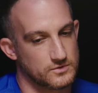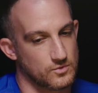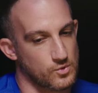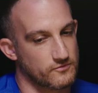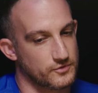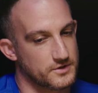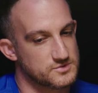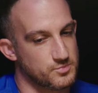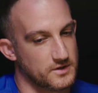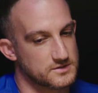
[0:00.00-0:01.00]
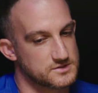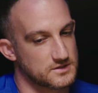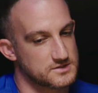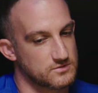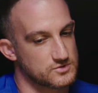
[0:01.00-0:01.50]
you know wherever he's been
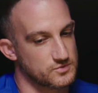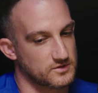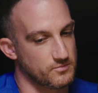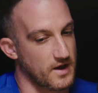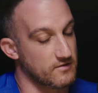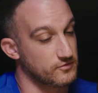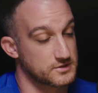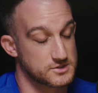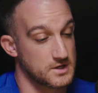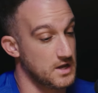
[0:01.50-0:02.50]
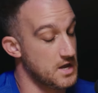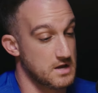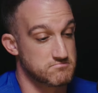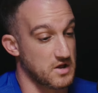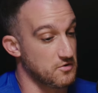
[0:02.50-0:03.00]
since he was with the Mavericks,
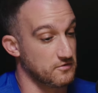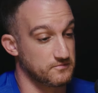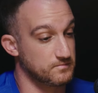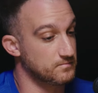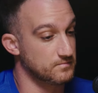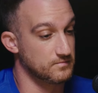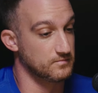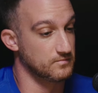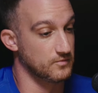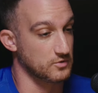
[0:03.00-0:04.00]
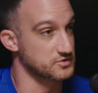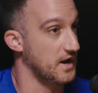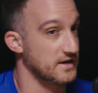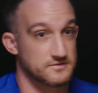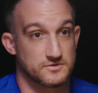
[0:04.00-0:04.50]
I don't know if those
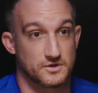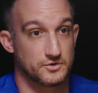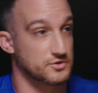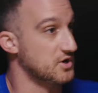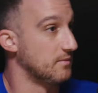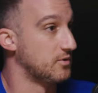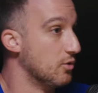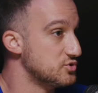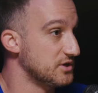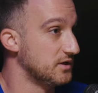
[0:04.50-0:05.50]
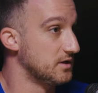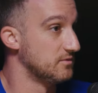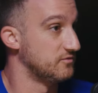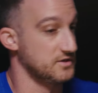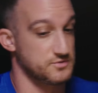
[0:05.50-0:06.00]
guys have done a good job coaching him
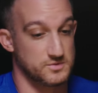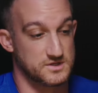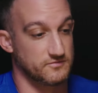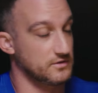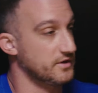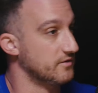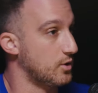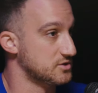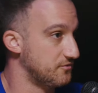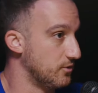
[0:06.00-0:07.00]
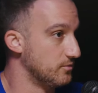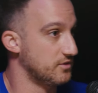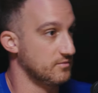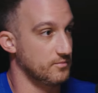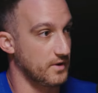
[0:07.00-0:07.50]
if they specifically have watched film with
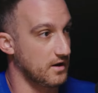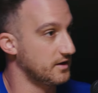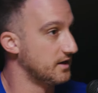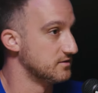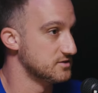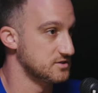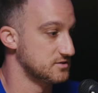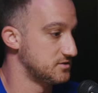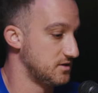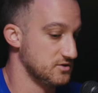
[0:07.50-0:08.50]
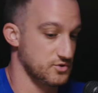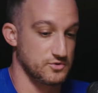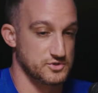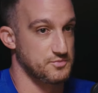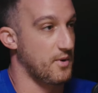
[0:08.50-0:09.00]
him about hey this is these are
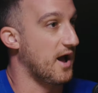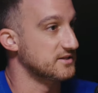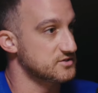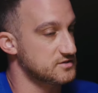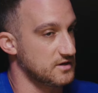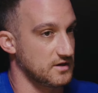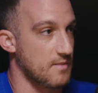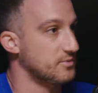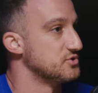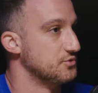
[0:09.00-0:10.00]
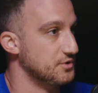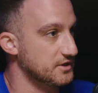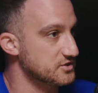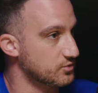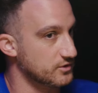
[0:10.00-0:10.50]
your spots and
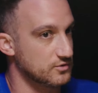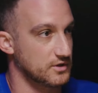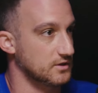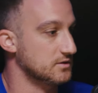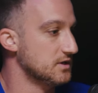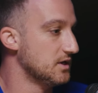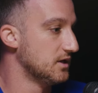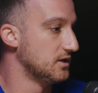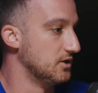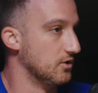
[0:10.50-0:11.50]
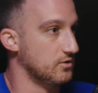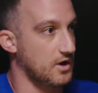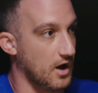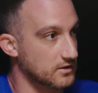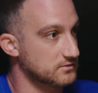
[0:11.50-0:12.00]
opportunities where you can you know
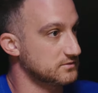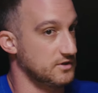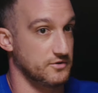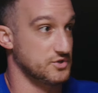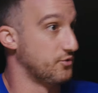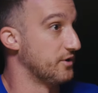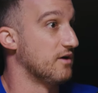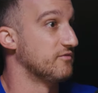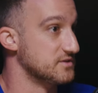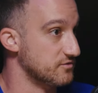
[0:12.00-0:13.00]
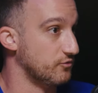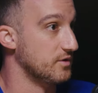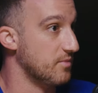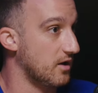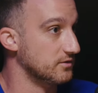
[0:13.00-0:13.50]
cut you know he's a great offensive
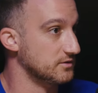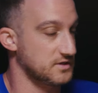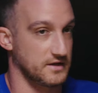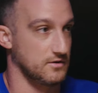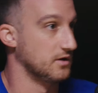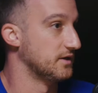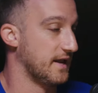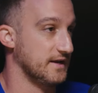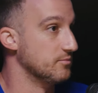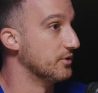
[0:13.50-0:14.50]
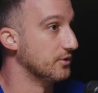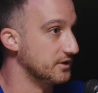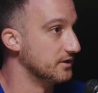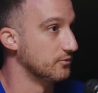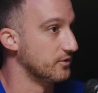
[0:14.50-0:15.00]
rebounder he's got an uncanny
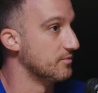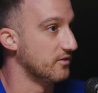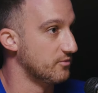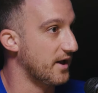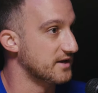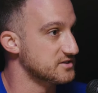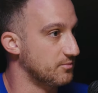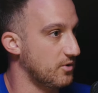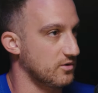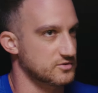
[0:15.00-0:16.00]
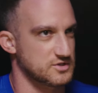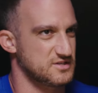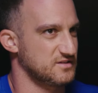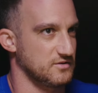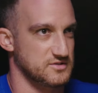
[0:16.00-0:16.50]
ability to rebound the basketball and
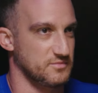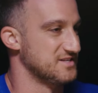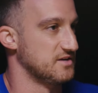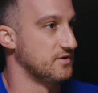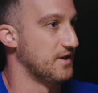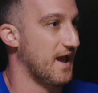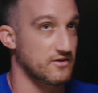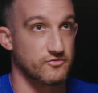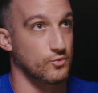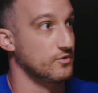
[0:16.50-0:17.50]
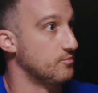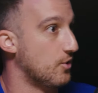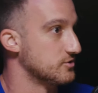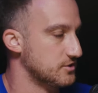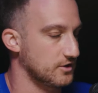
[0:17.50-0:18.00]
just you know some guys have a knack for where the
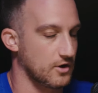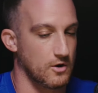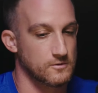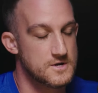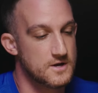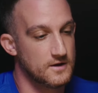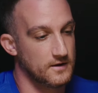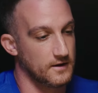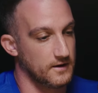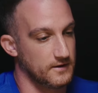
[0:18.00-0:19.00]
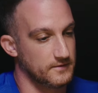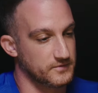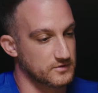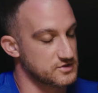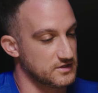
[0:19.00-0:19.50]
ball is going to go um,
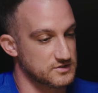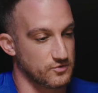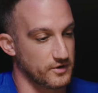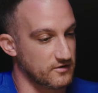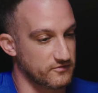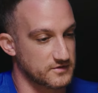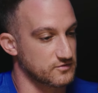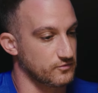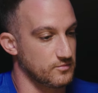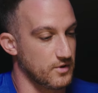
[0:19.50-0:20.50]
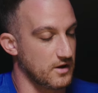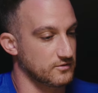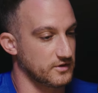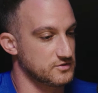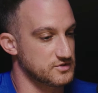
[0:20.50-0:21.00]
you know, so he's a great offensive
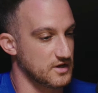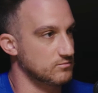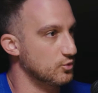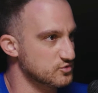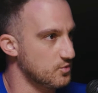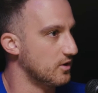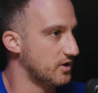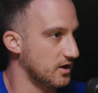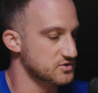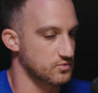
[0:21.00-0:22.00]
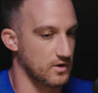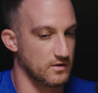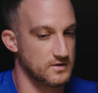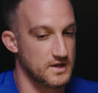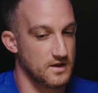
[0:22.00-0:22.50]
rebounder, like you said, moves well, cuts
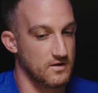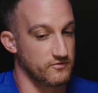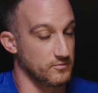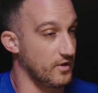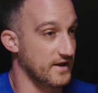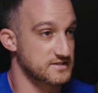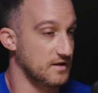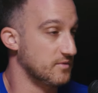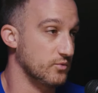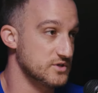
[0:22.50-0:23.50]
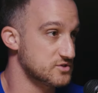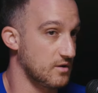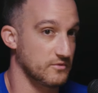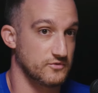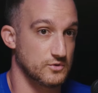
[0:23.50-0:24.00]
well. From the last time that we saw
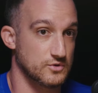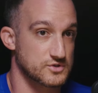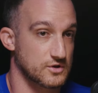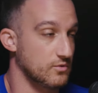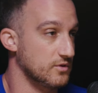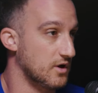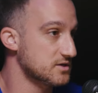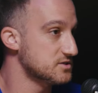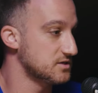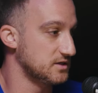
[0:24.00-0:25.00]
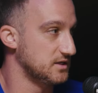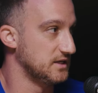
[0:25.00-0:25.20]
him a few years ago with us,